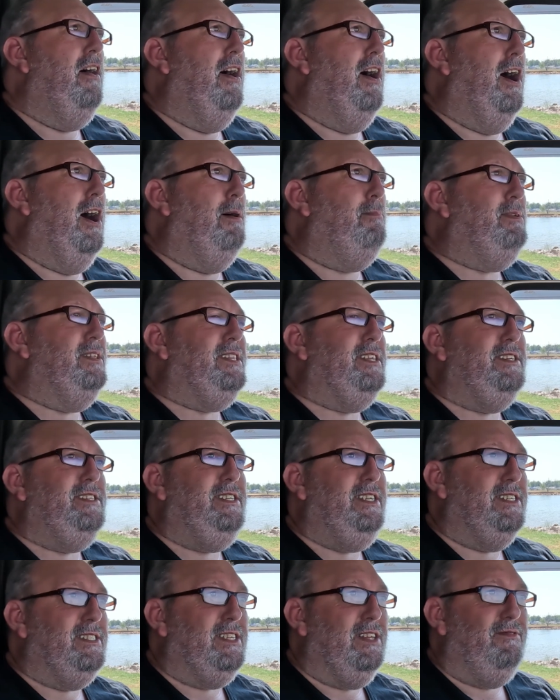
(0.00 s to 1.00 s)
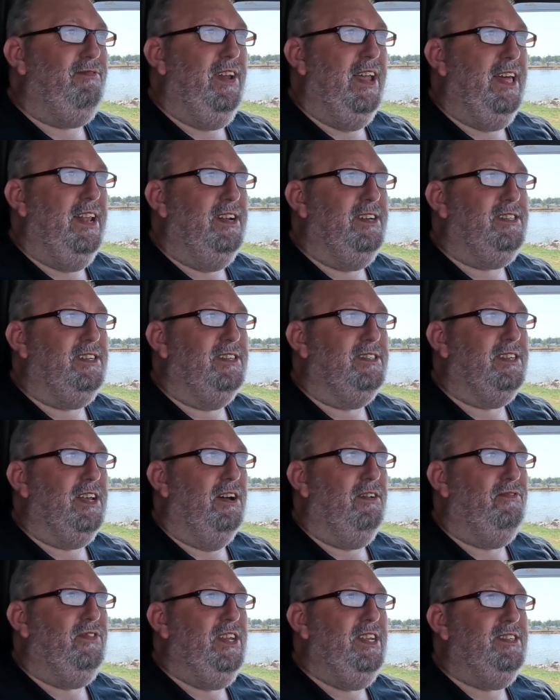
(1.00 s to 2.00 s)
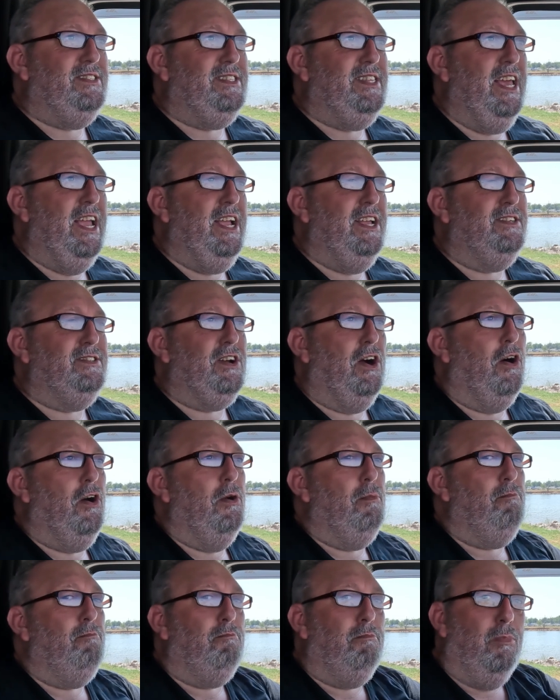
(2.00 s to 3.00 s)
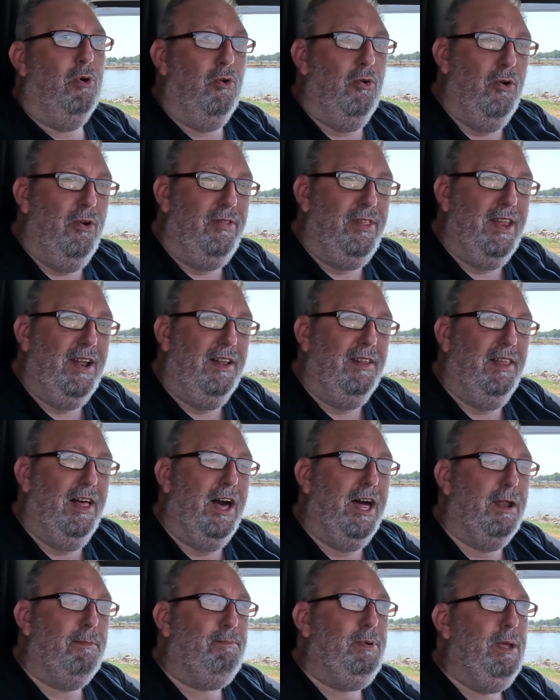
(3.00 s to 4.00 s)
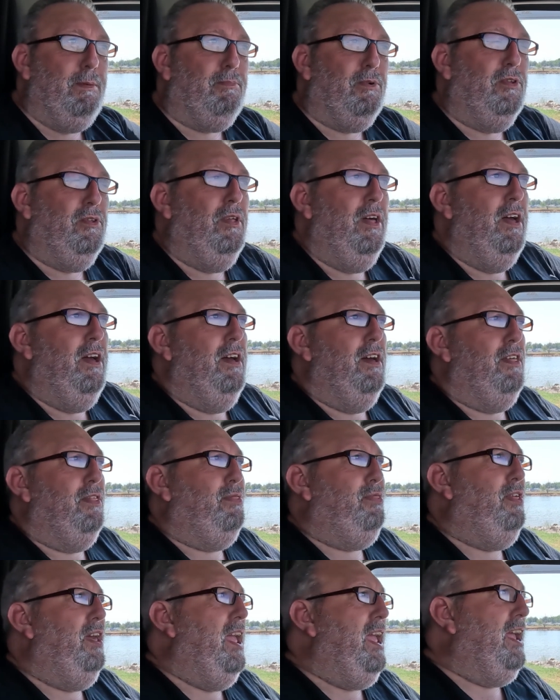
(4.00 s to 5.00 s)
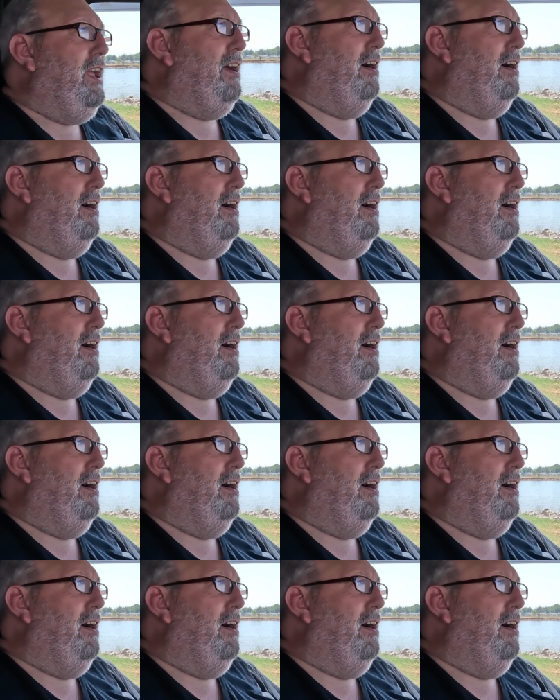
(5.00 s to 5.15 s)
But the disadvantages of these things are more than a lot of people think